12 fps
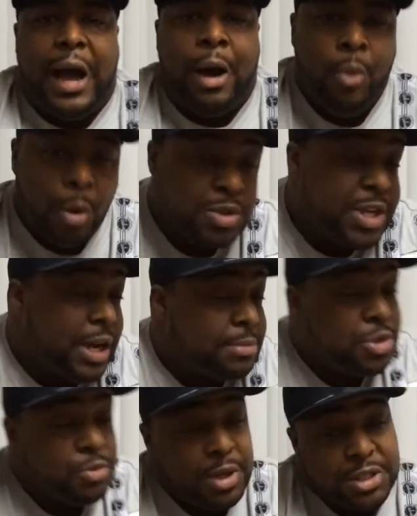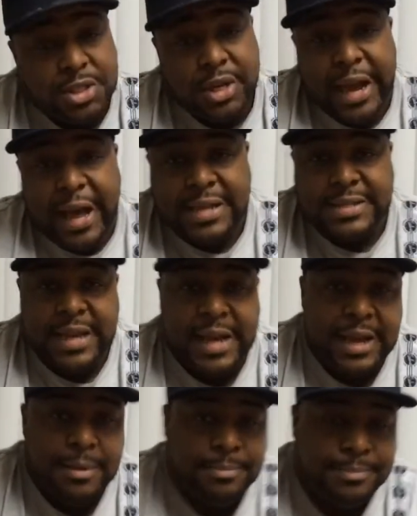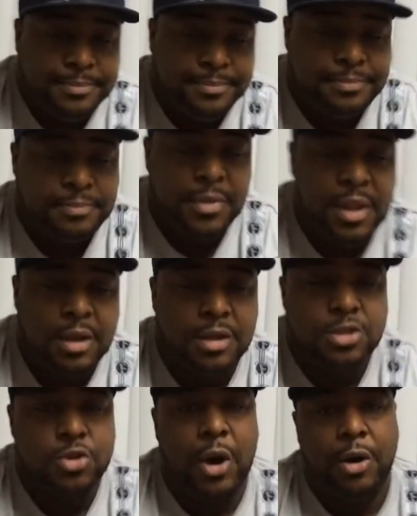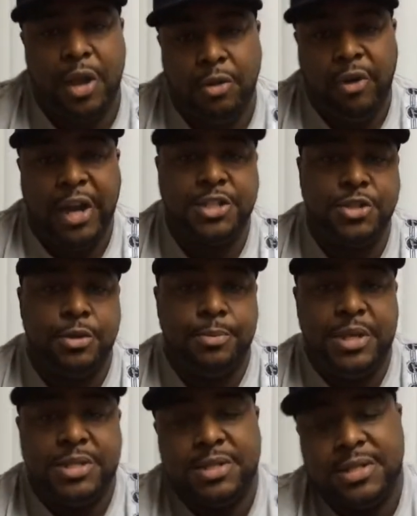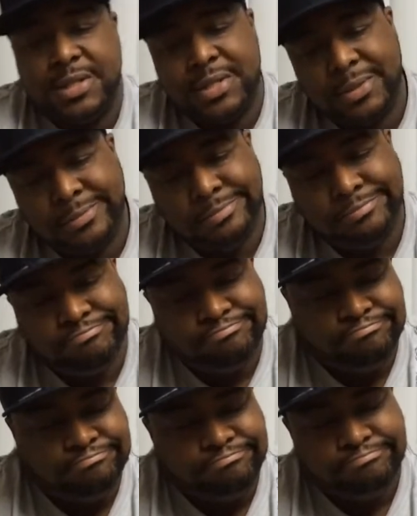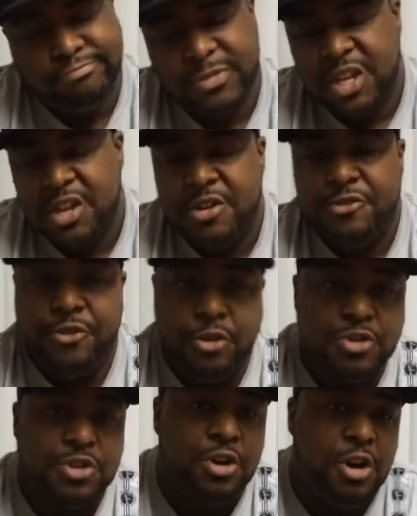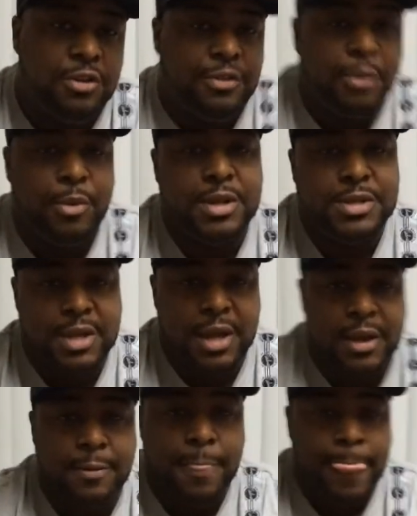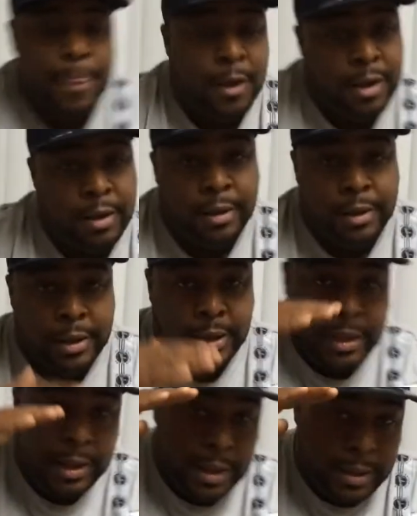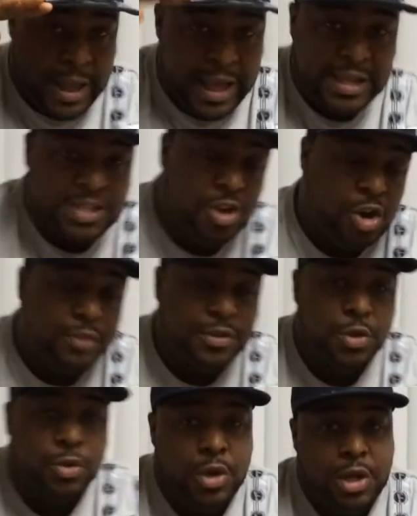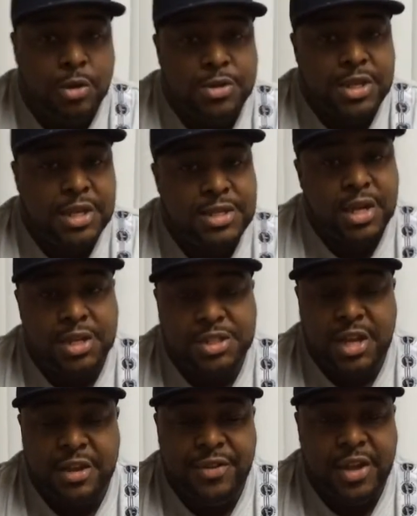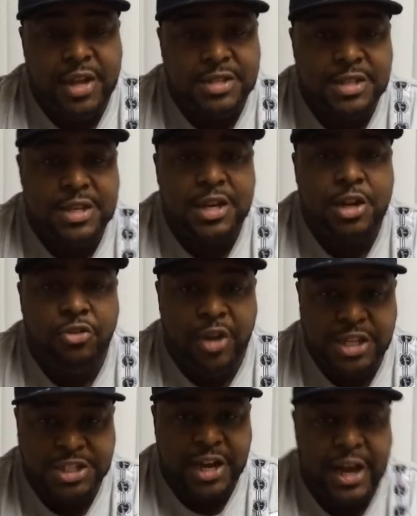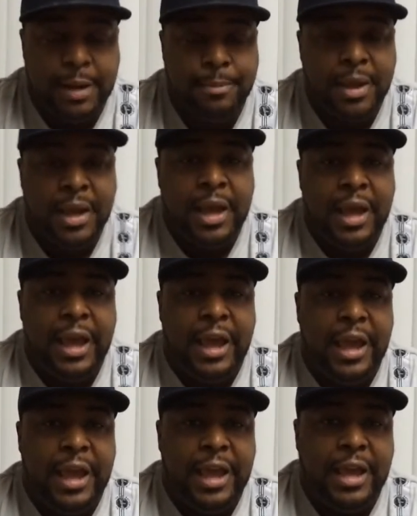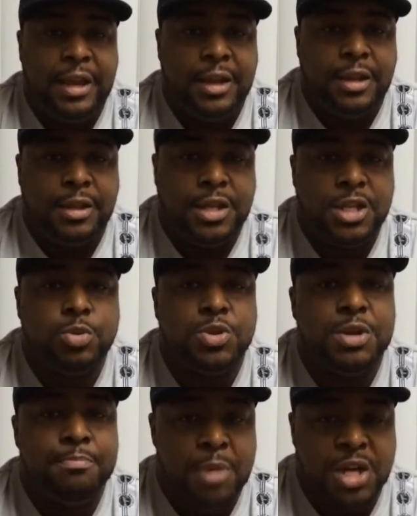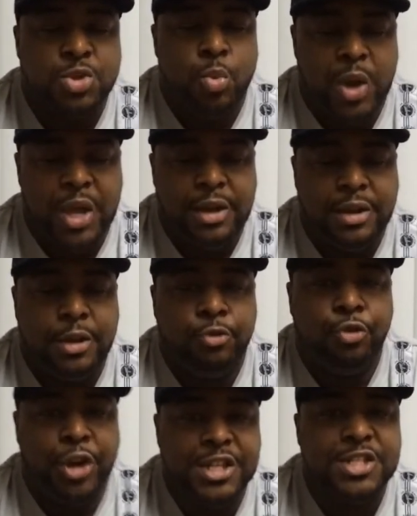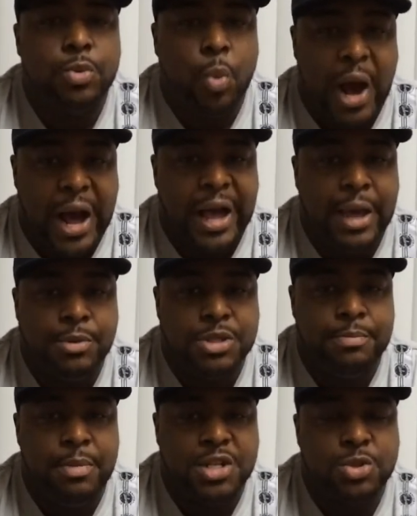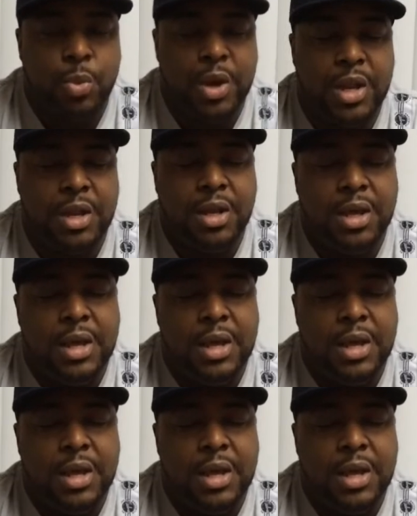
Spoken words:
I won't take up too much of you guys' time, so I'll get right to business. First off, I want to say hats off to Julio Cesar Chavez. He did a great job, and this was a must-win. The reason why it was a must-win